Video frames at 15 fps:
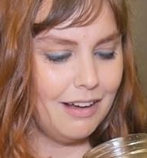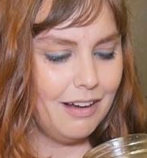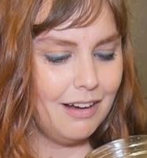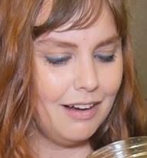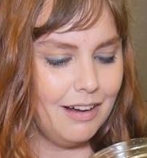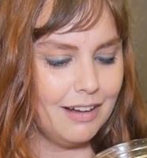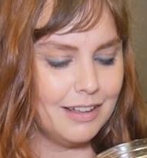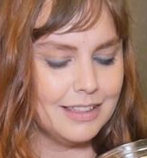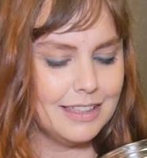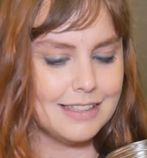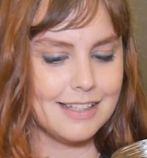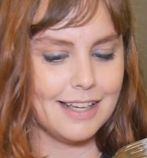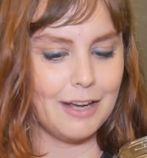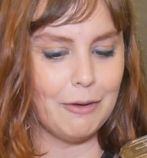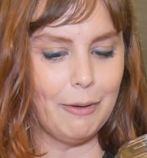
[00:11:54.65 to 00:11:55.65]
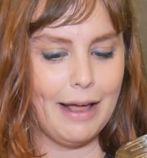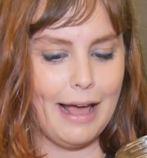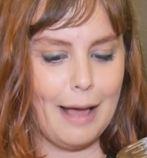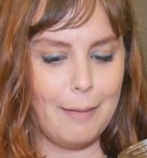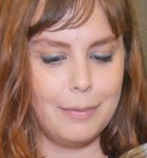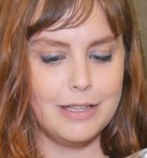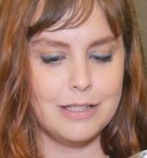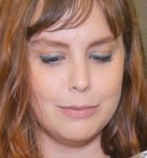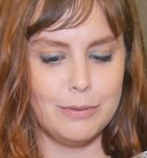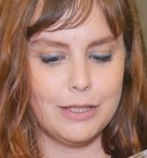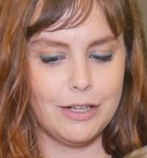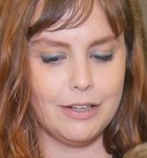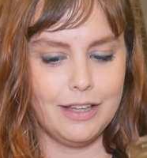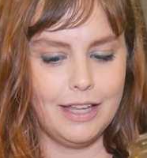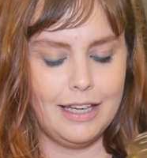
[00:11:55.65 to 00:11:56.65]
Oh, it's like what happens
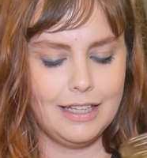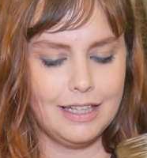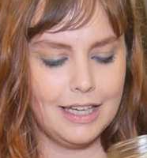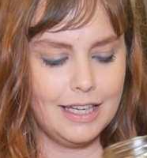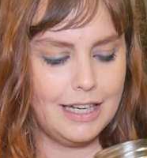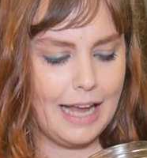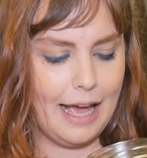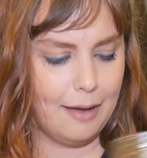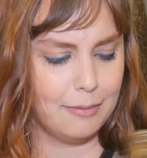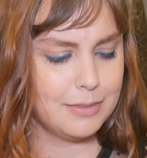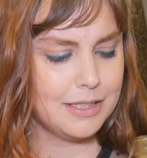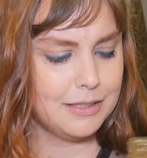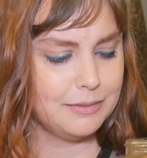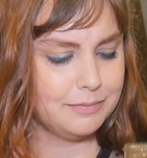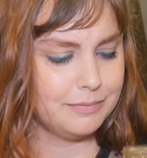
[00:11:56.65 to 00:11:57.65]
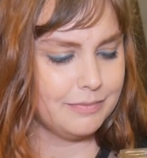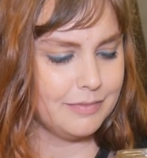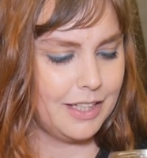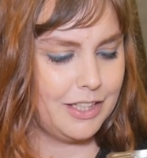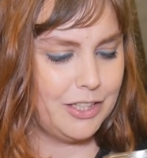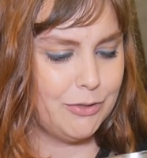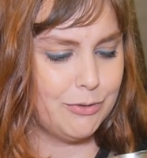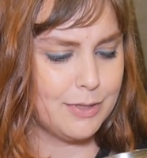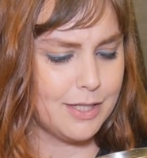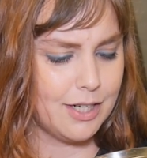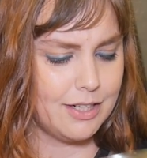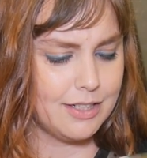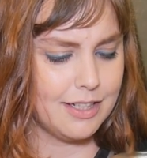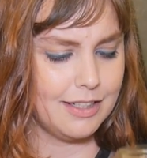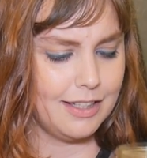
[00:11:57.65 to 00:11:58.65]
when you're like kidnapped and you
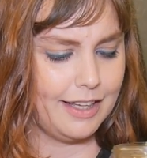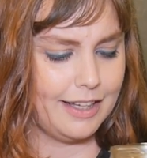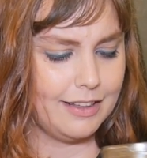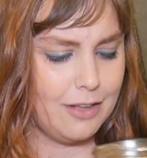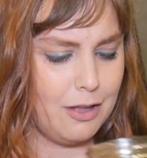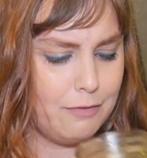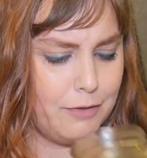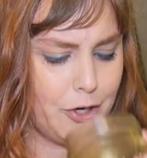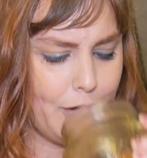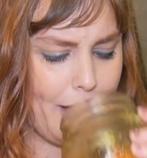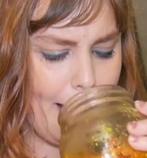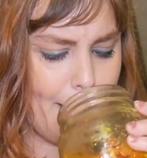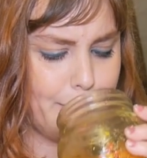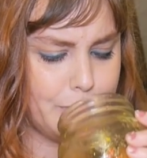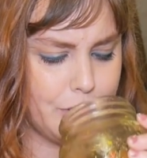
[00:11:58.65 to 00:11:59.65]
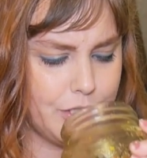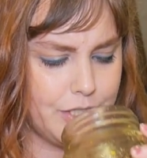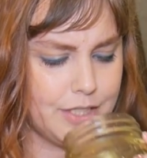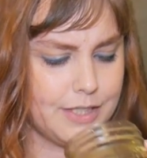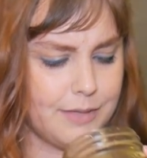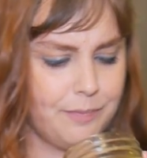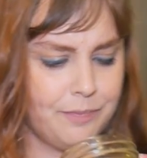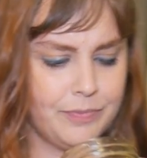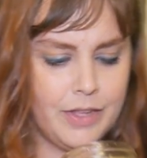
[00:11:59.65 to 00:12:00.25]
start to like love your captors.